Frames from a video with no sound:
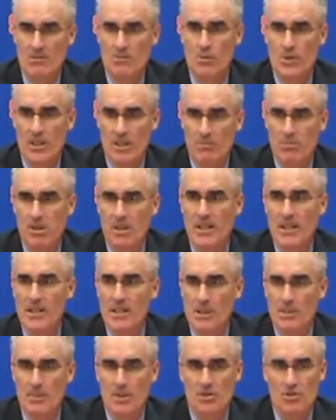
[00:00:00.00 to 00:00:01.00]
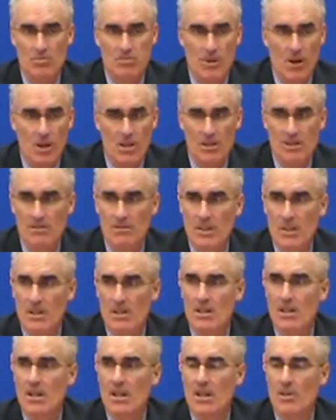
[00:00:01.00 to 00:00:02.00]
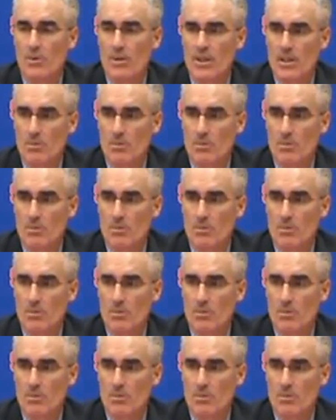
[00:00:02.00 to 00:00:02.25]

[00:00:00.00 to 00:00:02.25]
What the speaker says: We could play a little bit smaller. We